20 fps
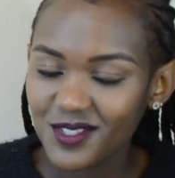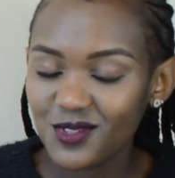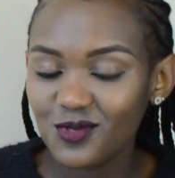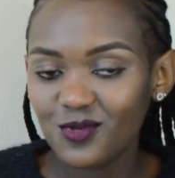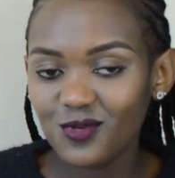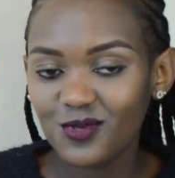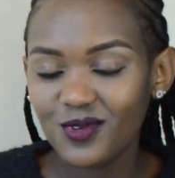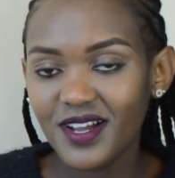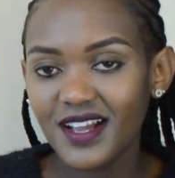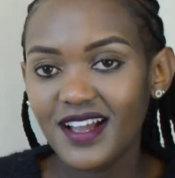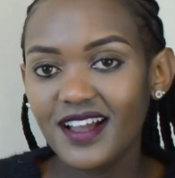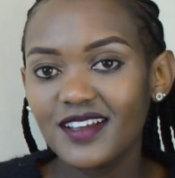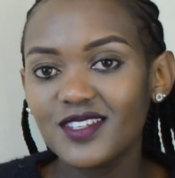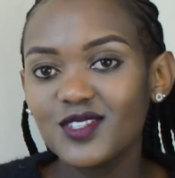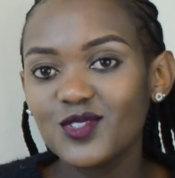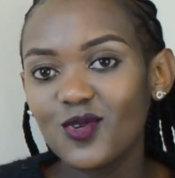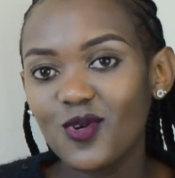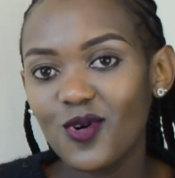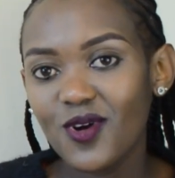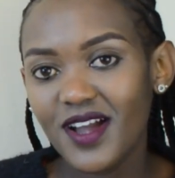So
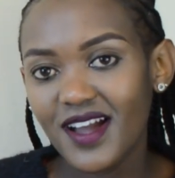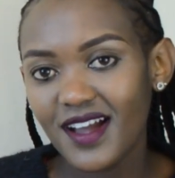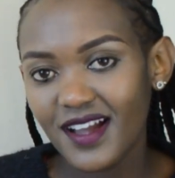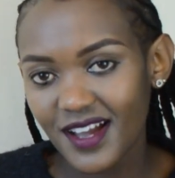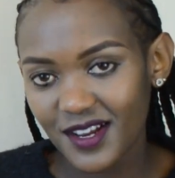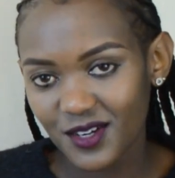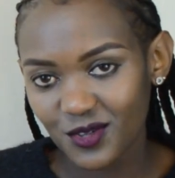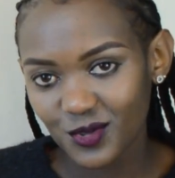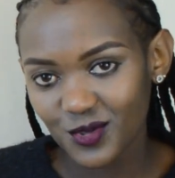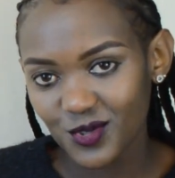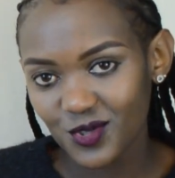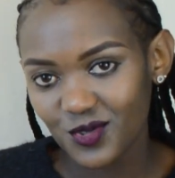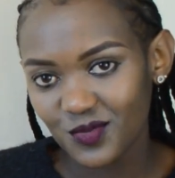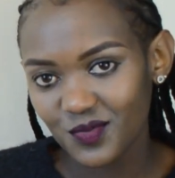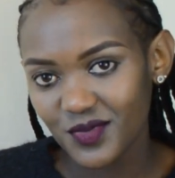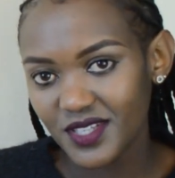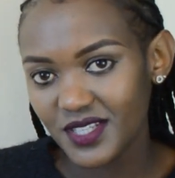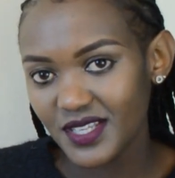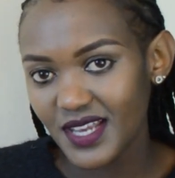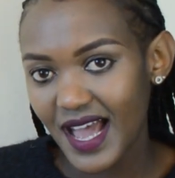ngacoka can also
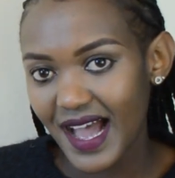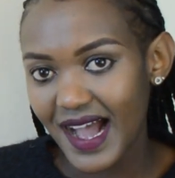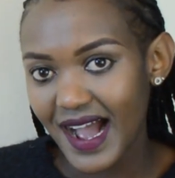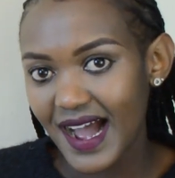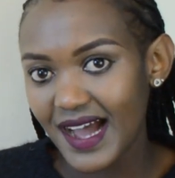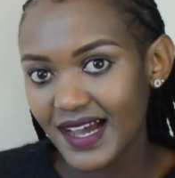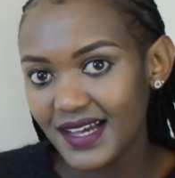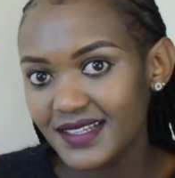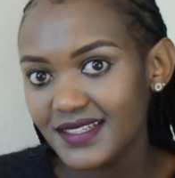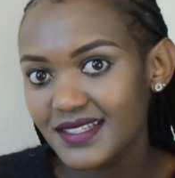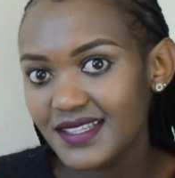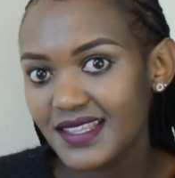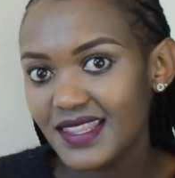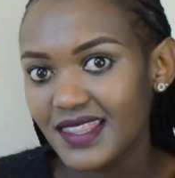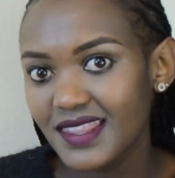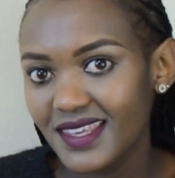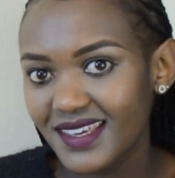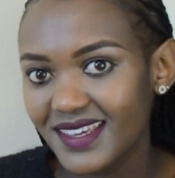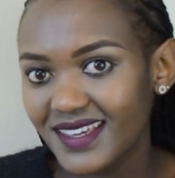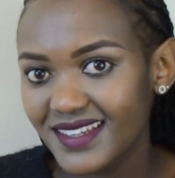mean and
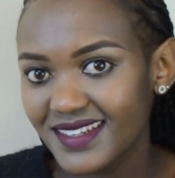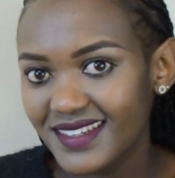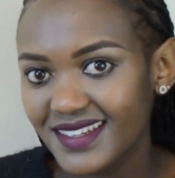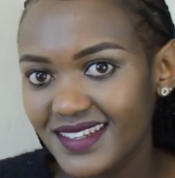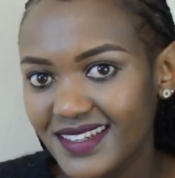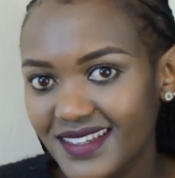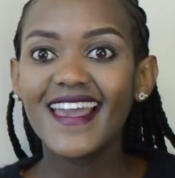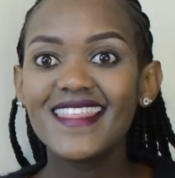then.